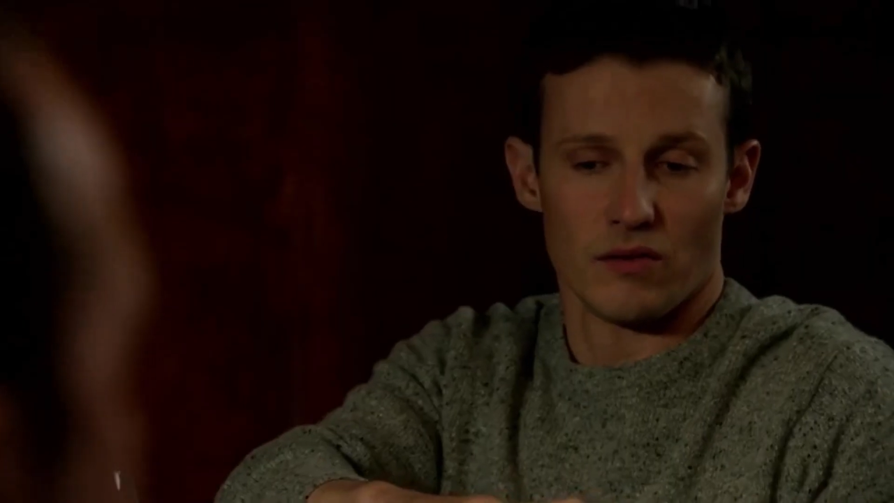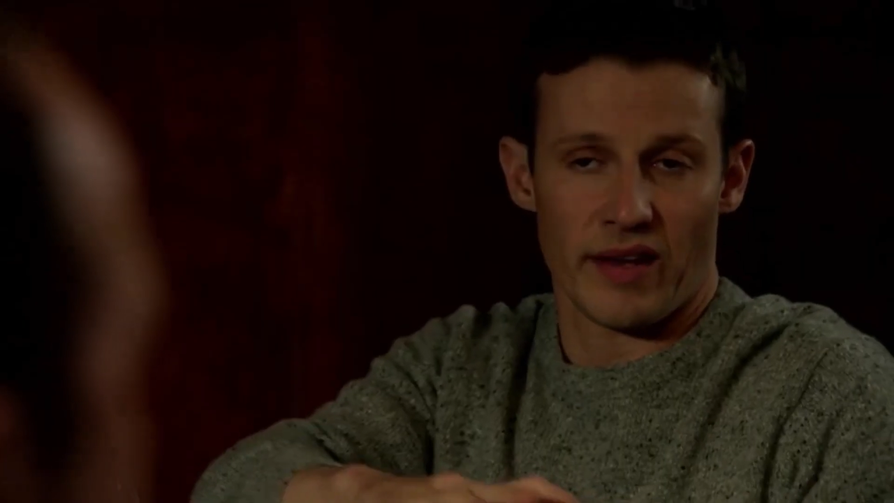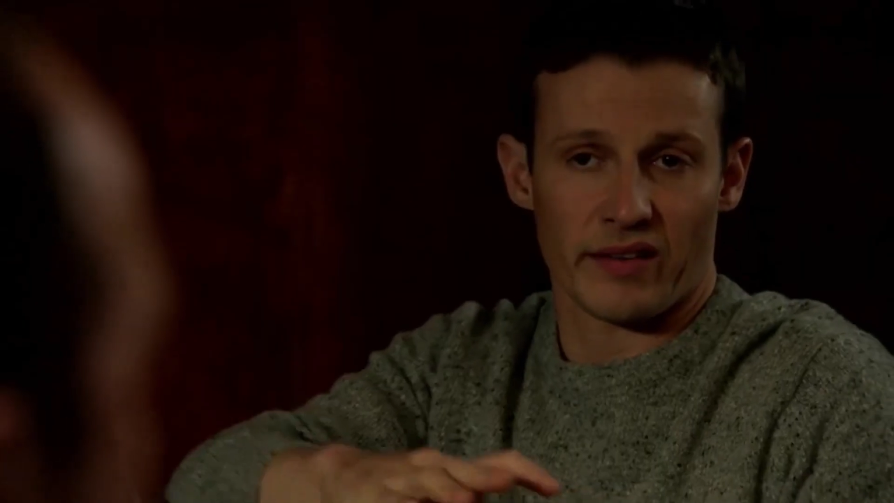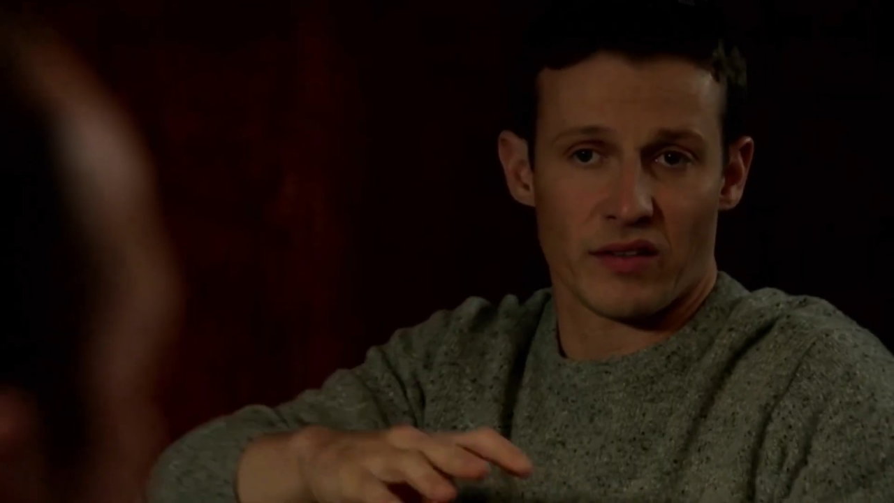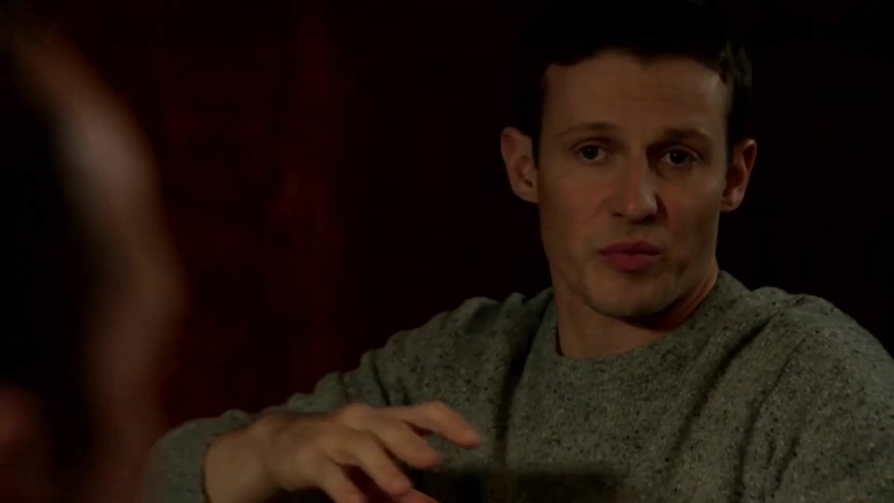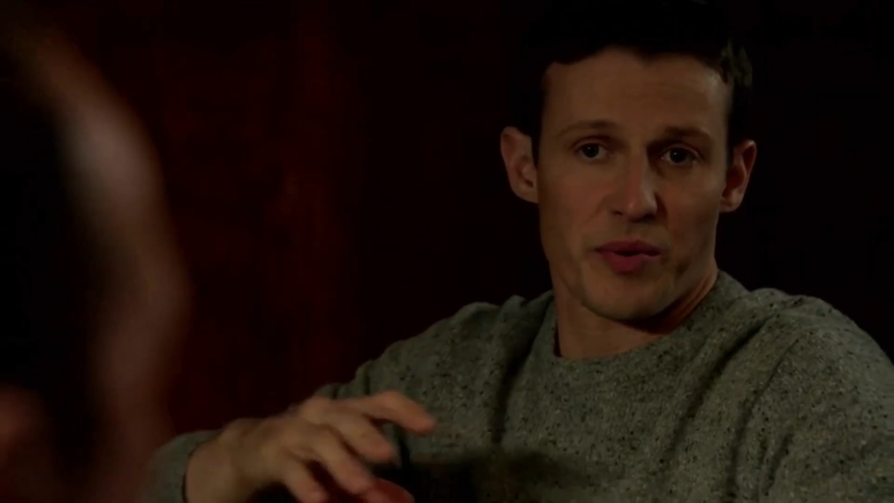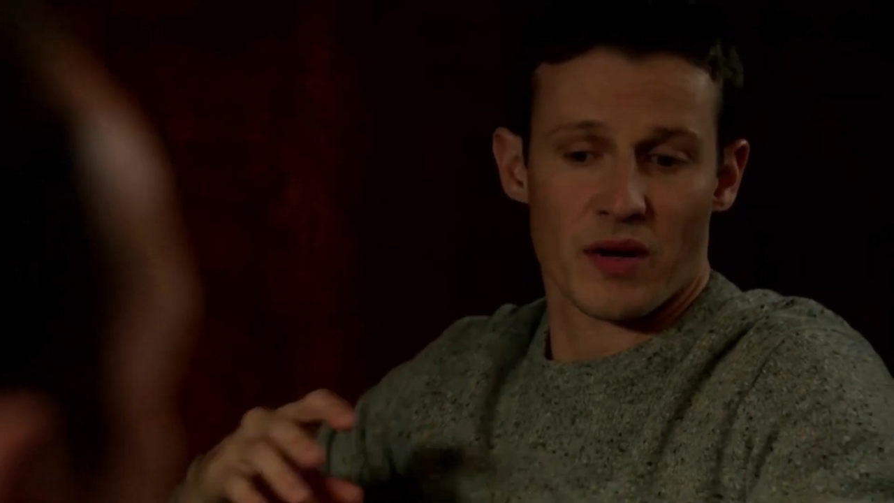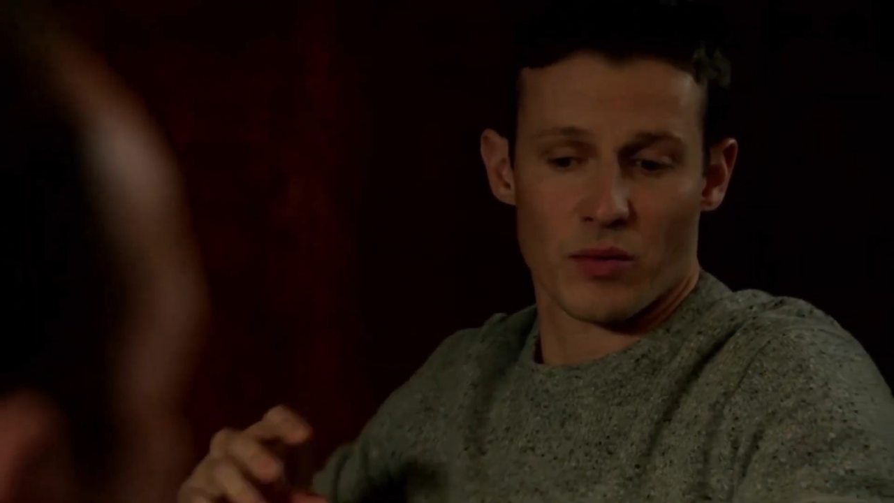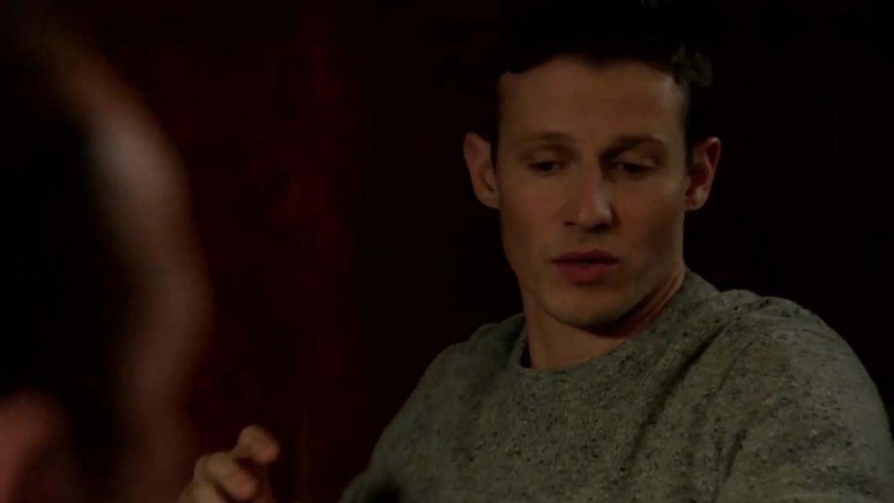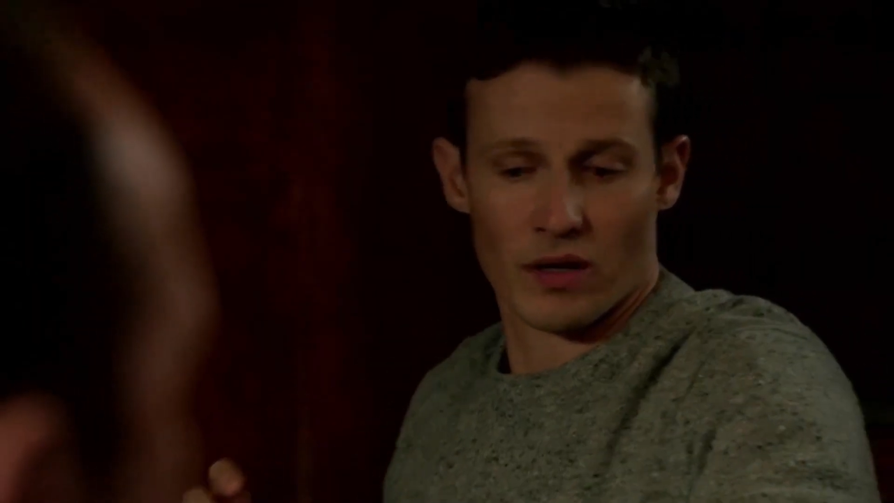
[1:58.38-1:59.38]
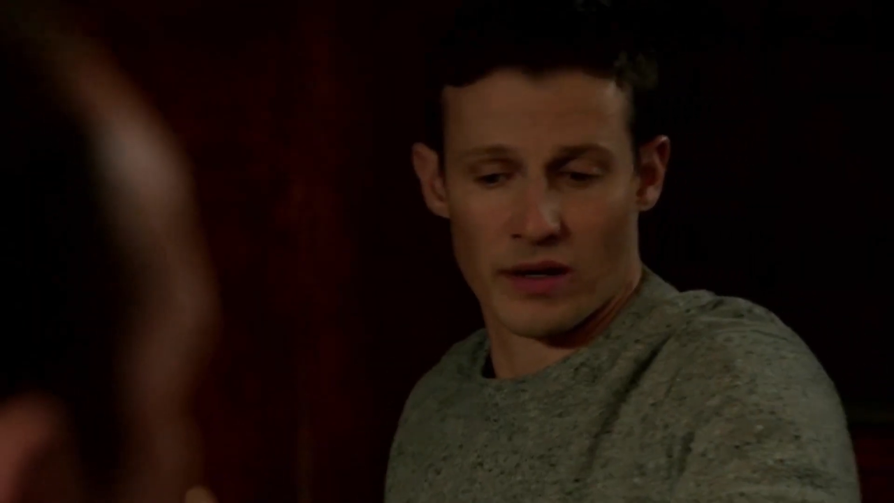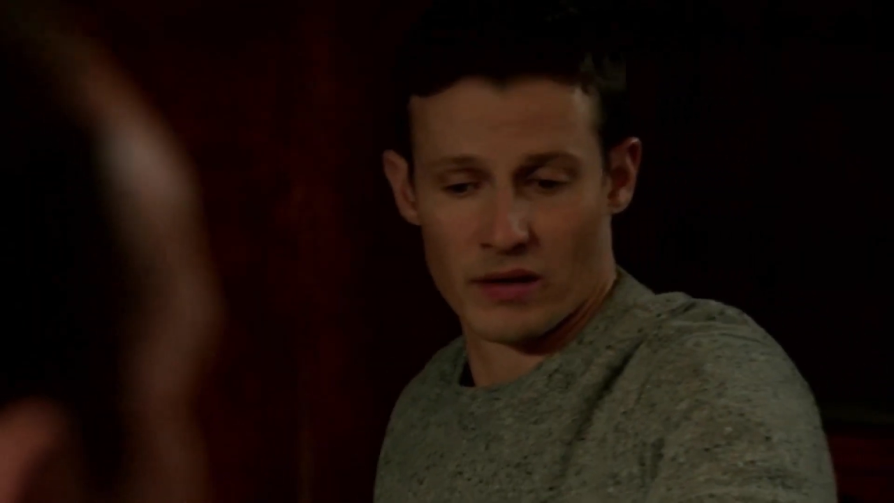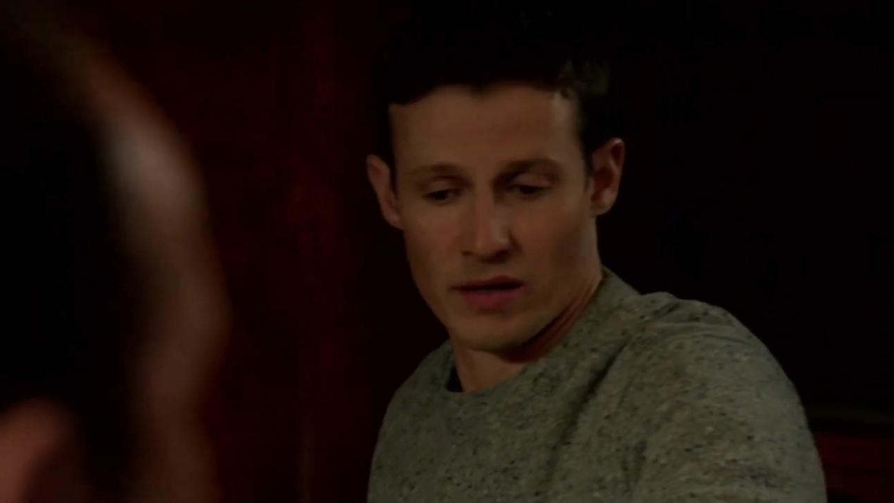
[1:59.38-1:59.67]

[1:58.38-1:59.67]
As Ann disappeared, we're looking